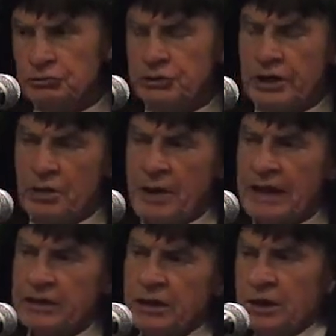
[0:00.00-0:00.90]
your tail
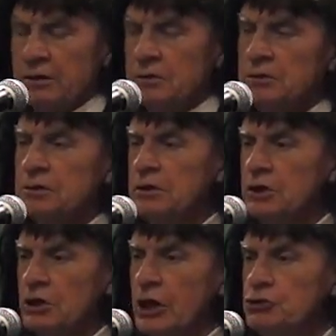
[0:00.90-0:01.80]
back here,
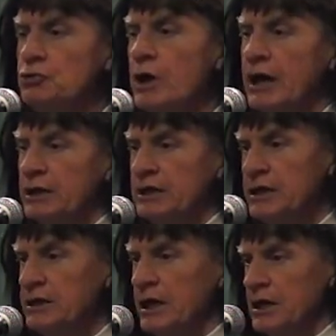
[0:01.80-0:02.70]
and you got to
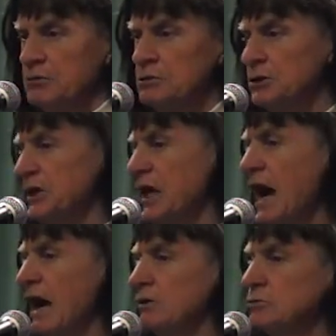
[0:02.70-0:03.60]
clean the
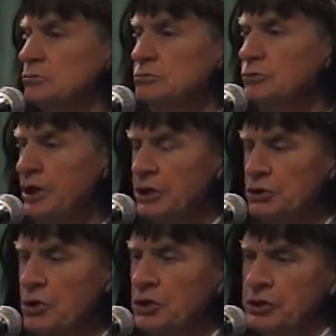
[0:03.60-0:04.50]
house. You
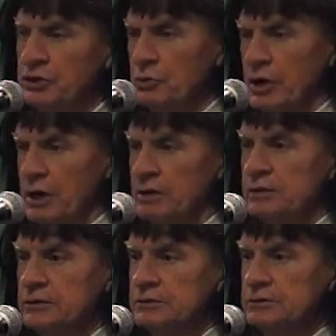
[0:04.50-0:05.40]
ain't going anywhere.
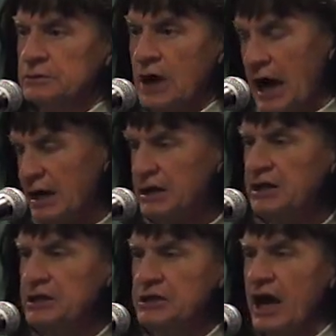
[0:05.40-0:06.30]
I
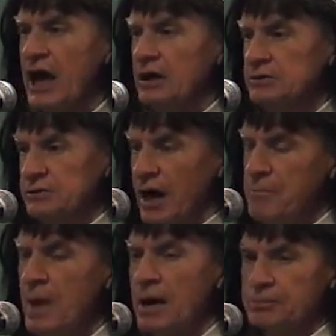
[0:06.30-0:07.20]
clean the house.
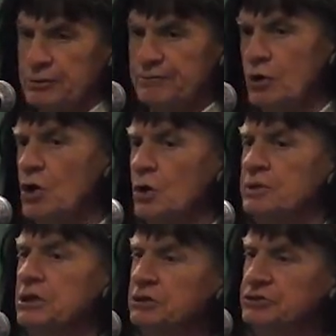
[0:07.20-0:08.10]
I mop the floor
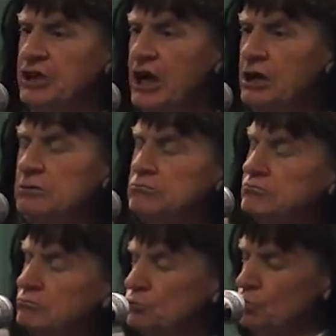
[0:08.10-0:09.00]
with his tail.
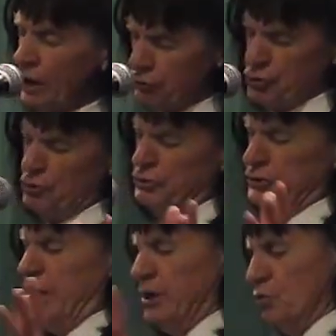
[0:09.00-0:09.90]
What you
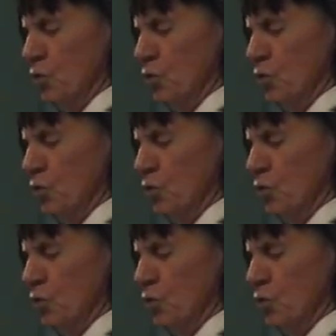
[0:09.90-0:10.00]
say?